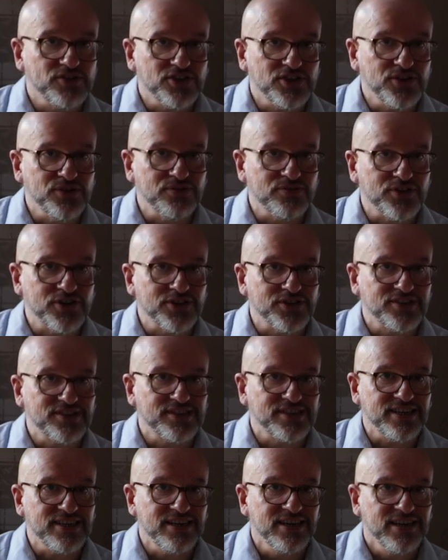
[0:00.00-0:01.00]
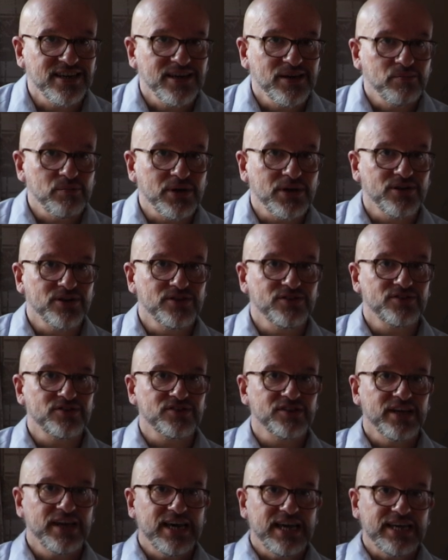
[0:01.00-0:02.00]
to university
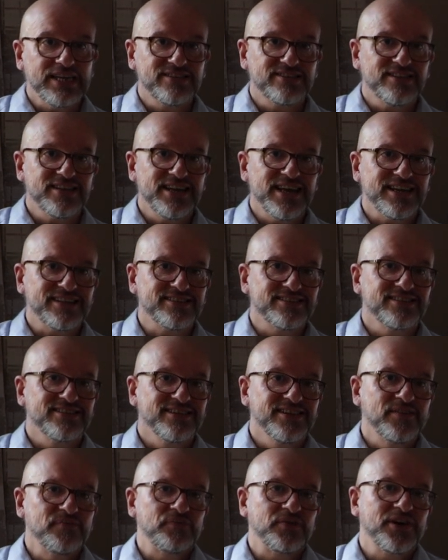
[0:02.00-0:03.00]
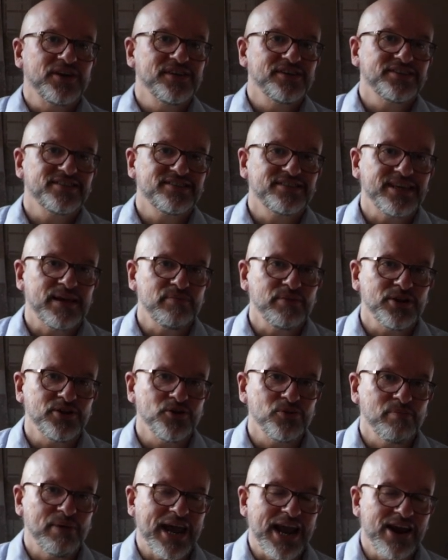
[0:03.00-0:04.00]
because it's the next uh, step in
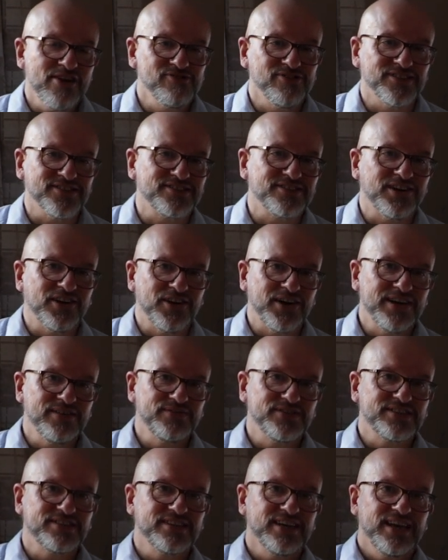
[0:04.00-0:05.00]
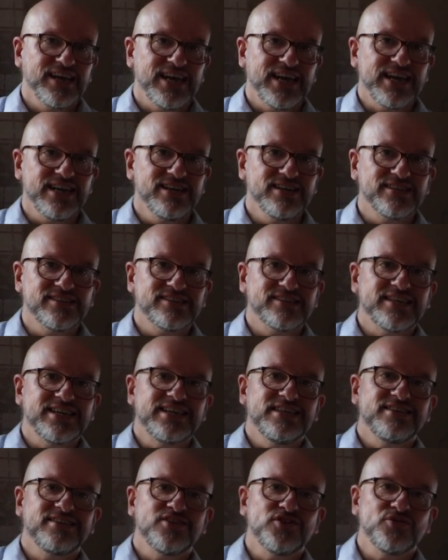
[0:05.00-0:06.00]
your parents' lives in
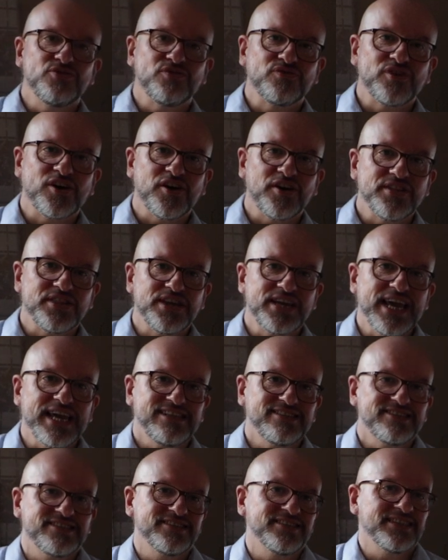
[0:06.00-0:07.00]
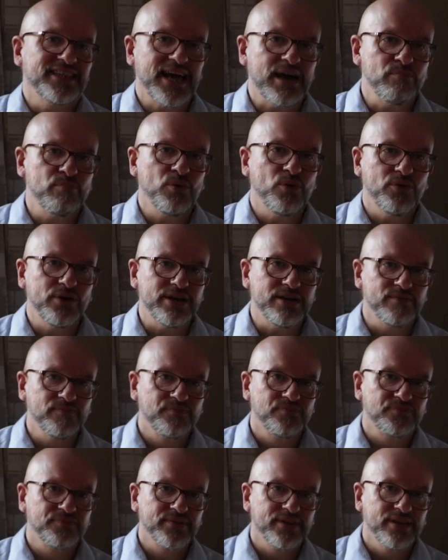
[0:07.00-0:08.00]
seeing you fly the nest at that point.
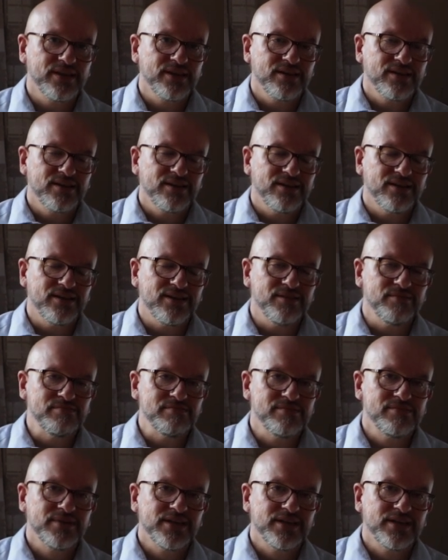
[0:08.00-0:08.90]
Um,